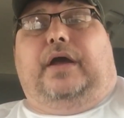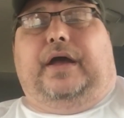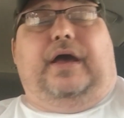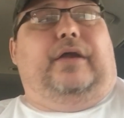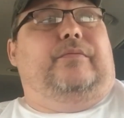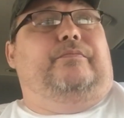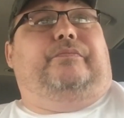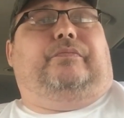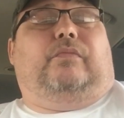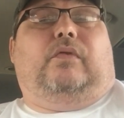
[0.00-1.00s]
And
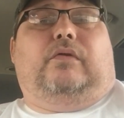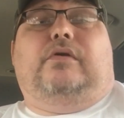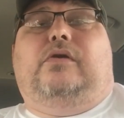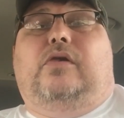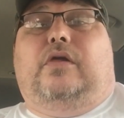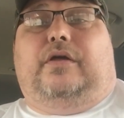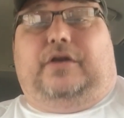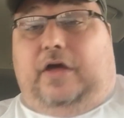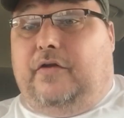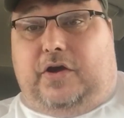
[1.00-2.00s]

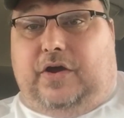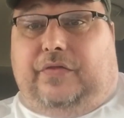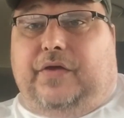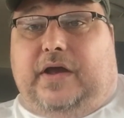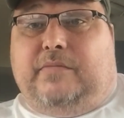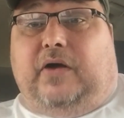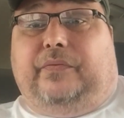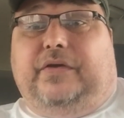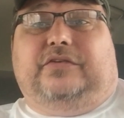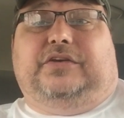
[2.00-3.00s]
another good thing
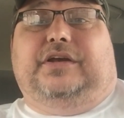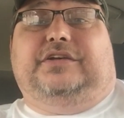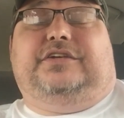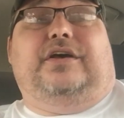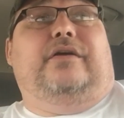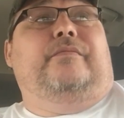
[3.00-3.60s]
about this is,